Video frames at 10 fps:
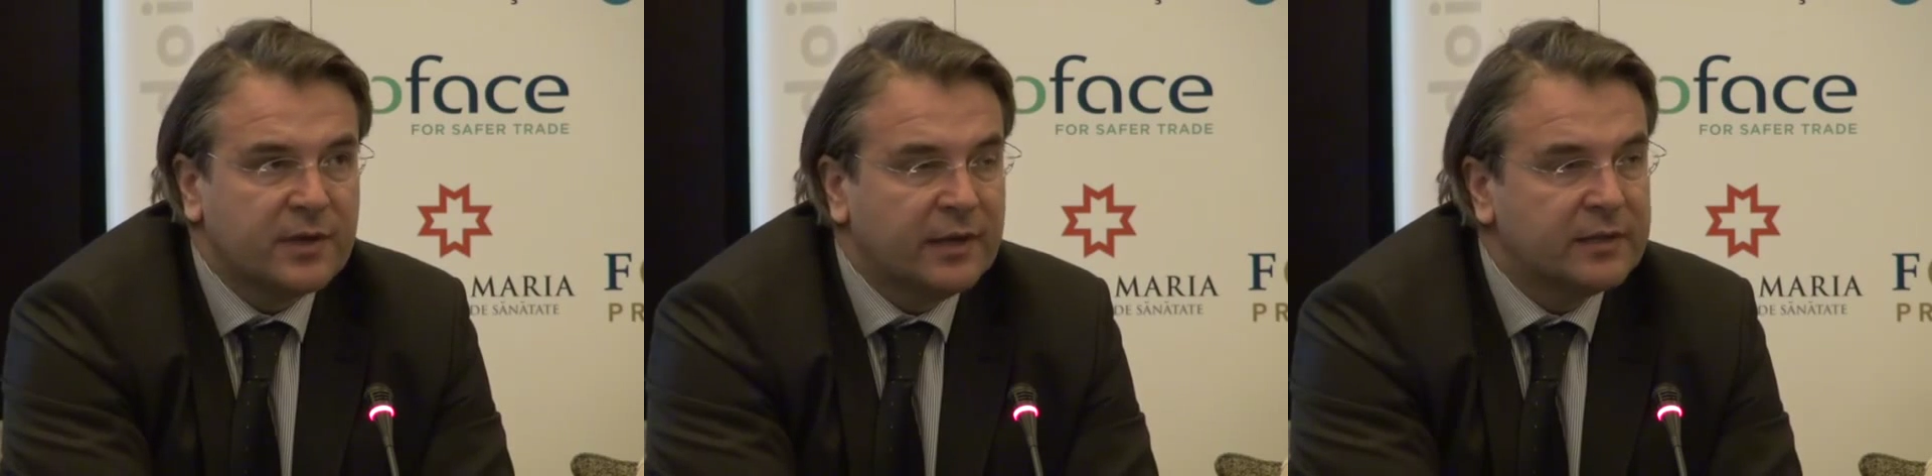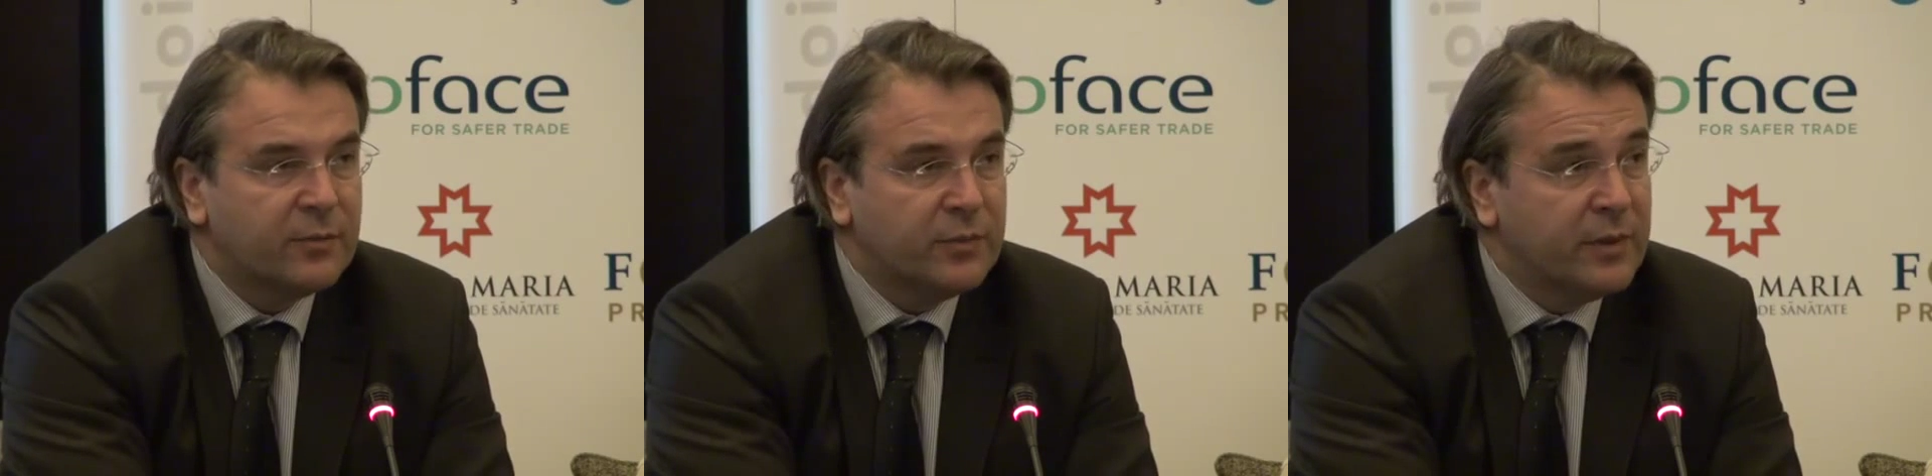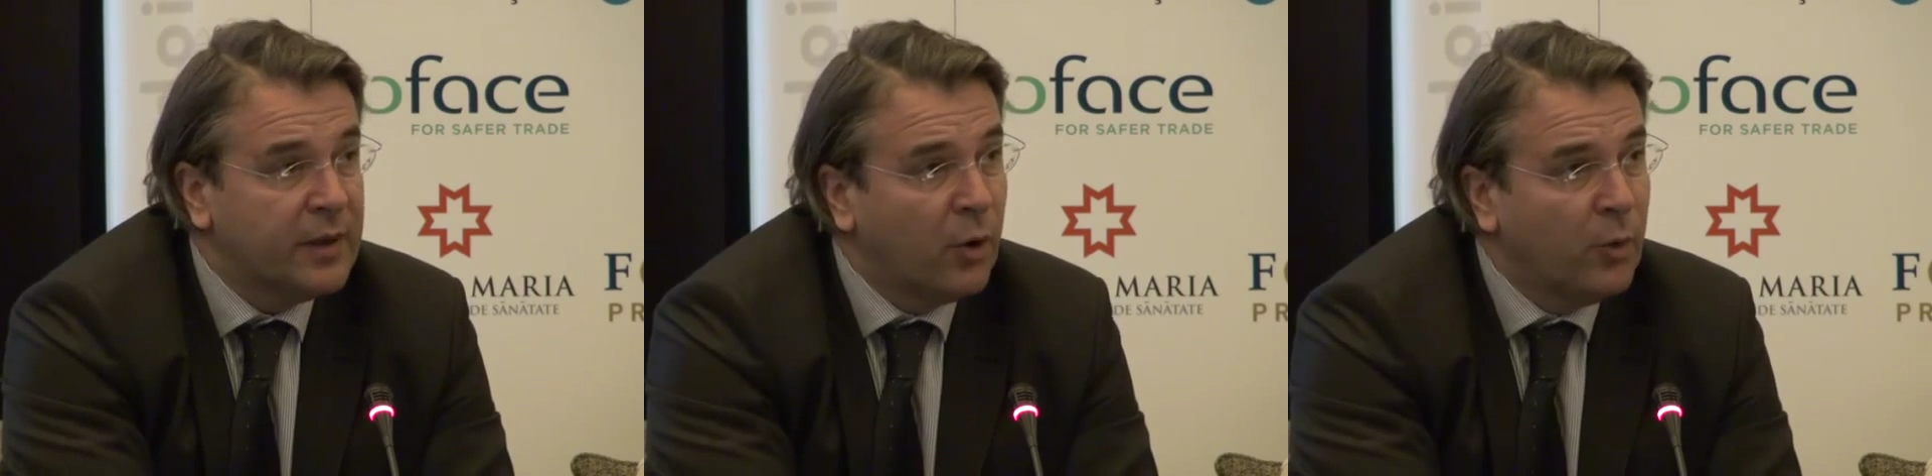and
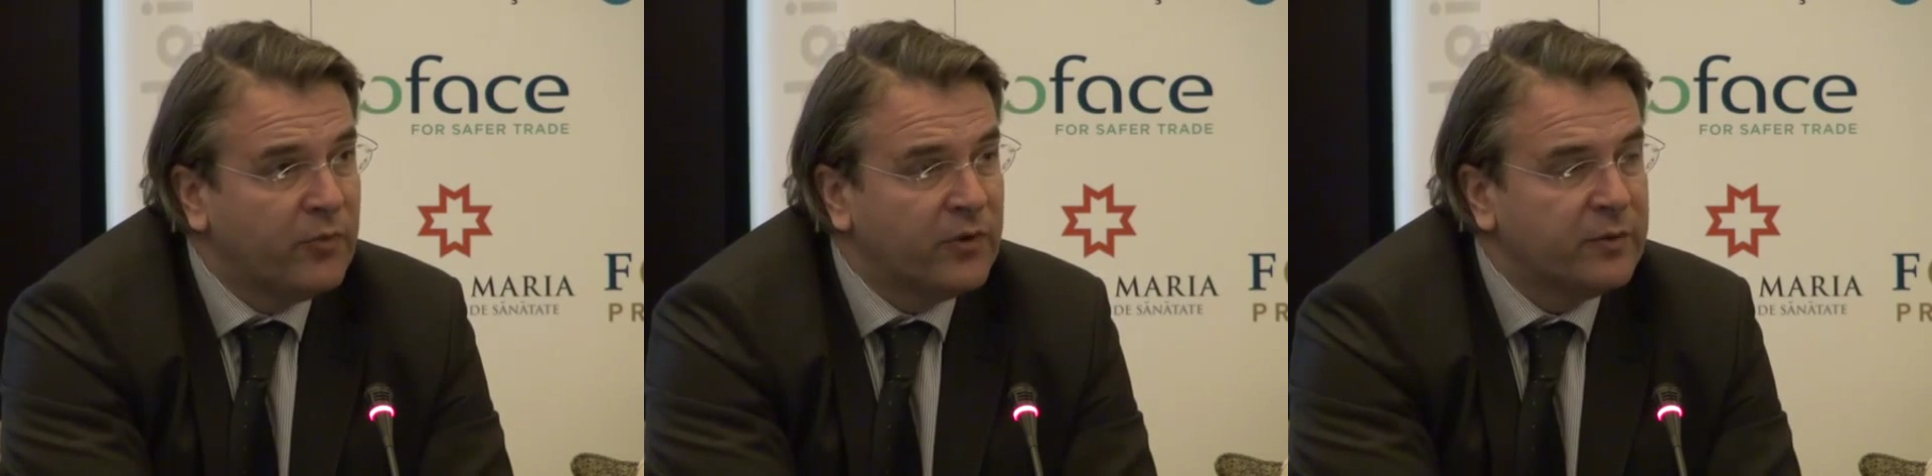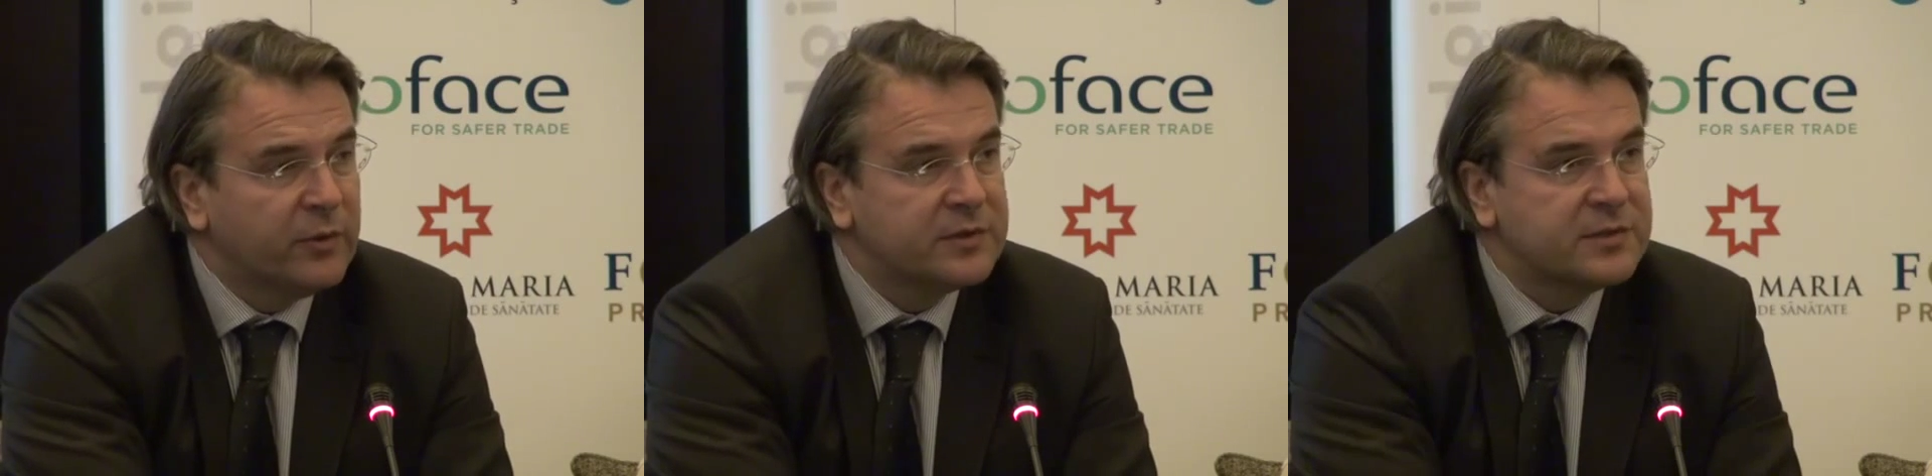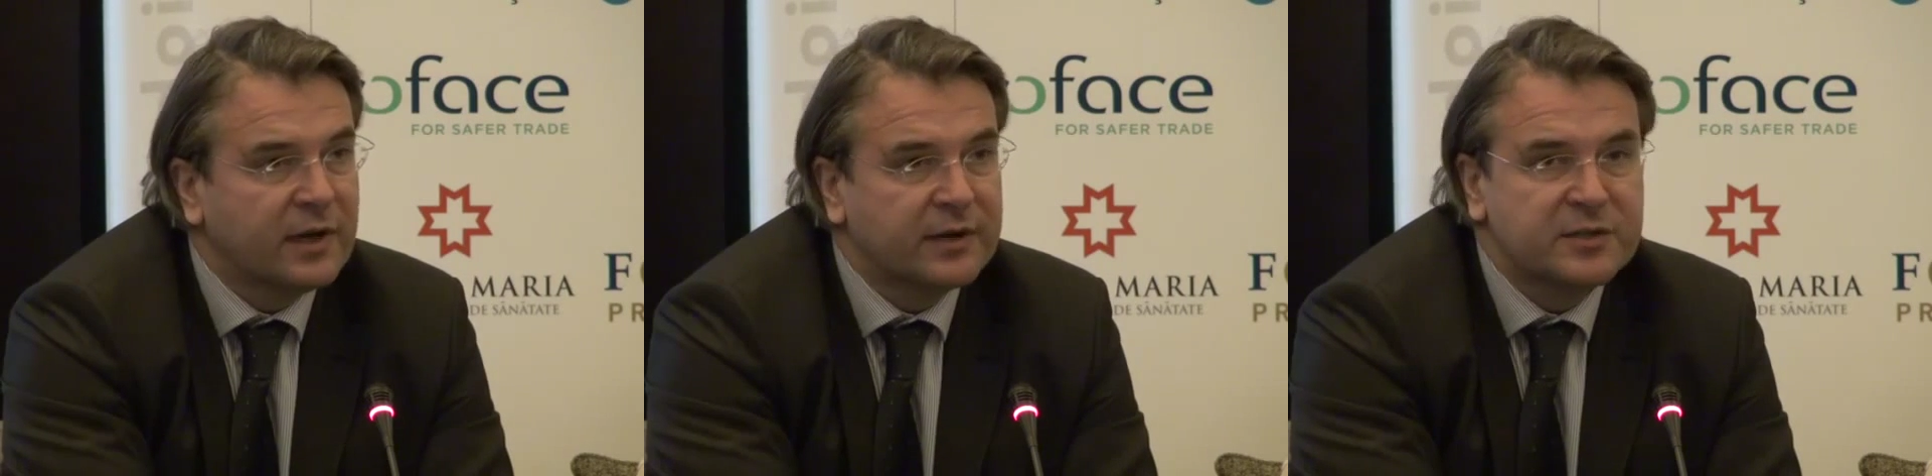they hopefully will
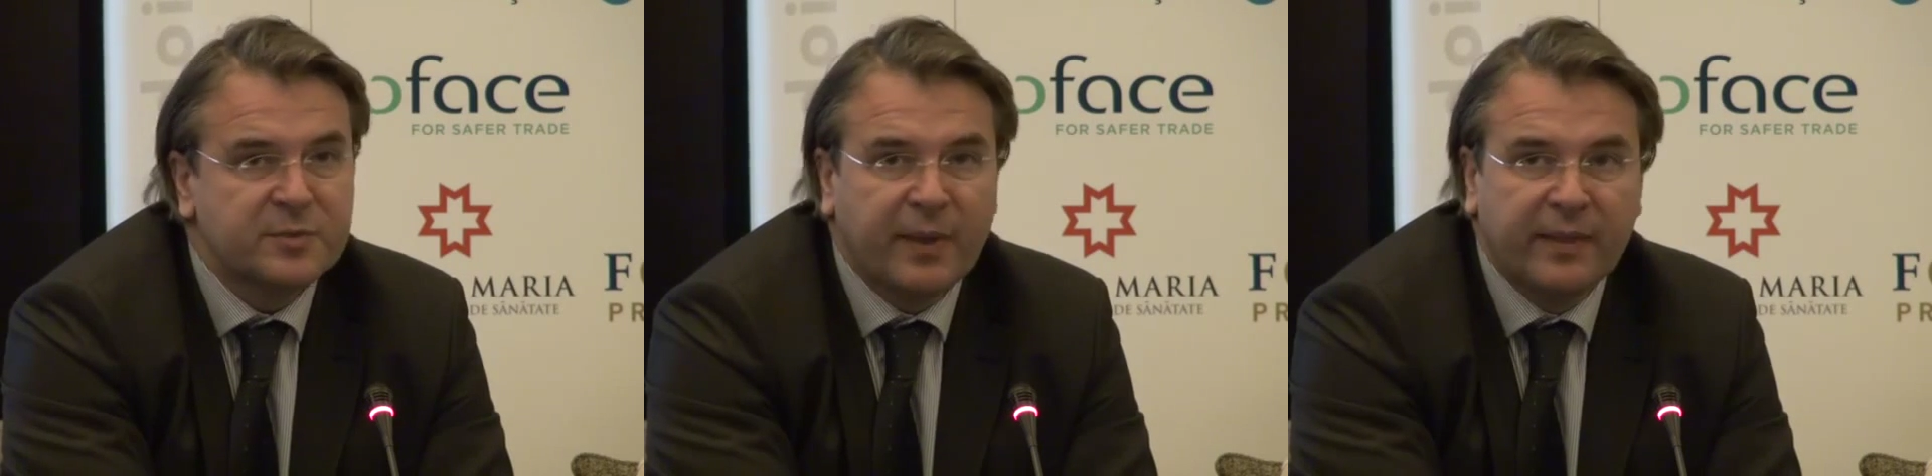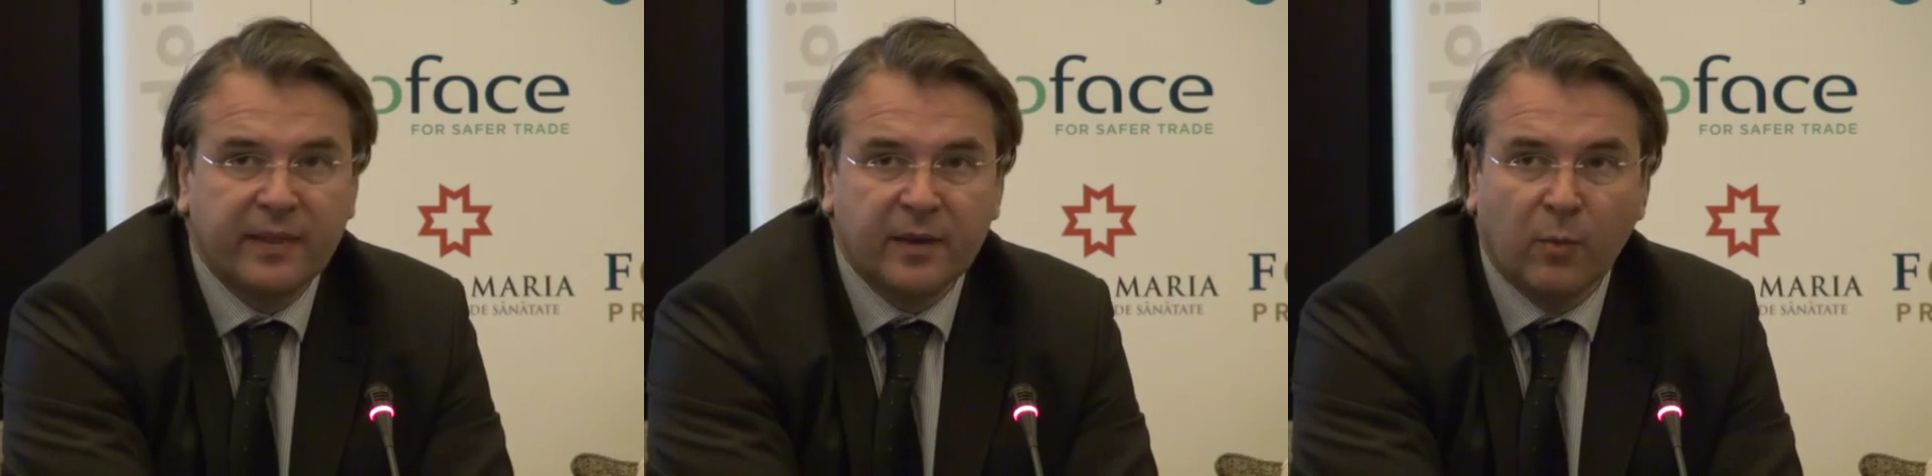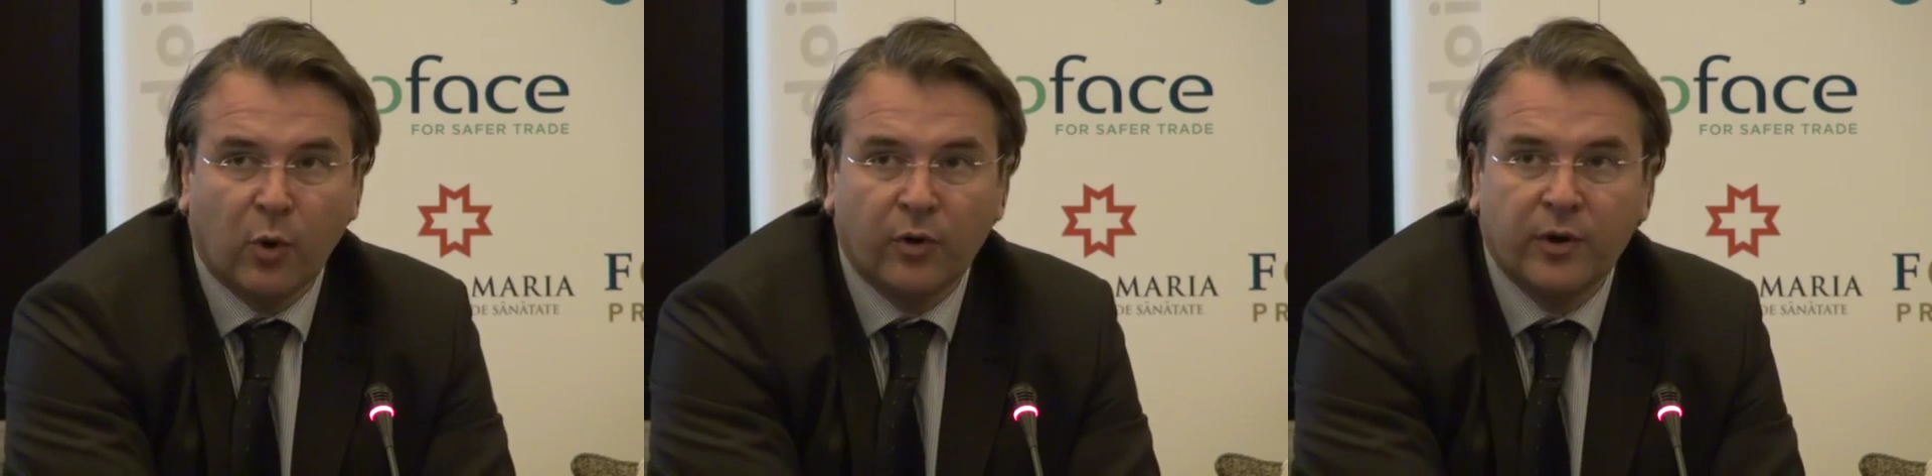start spending
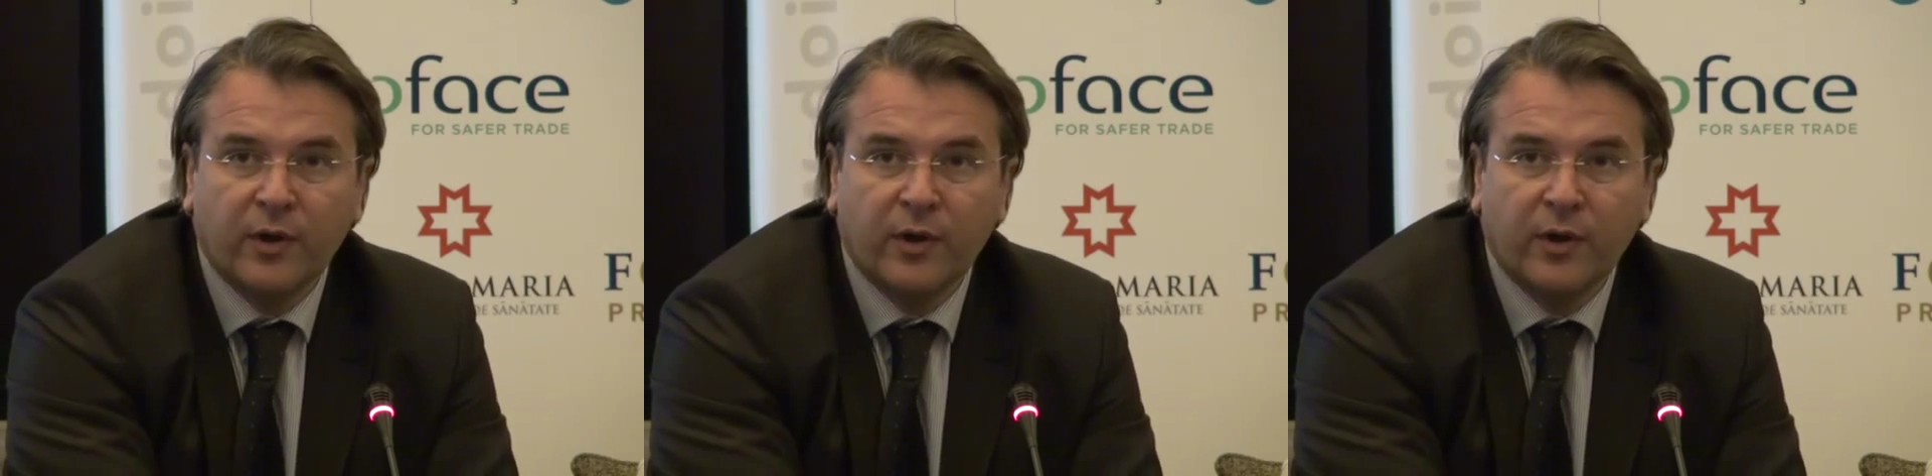more,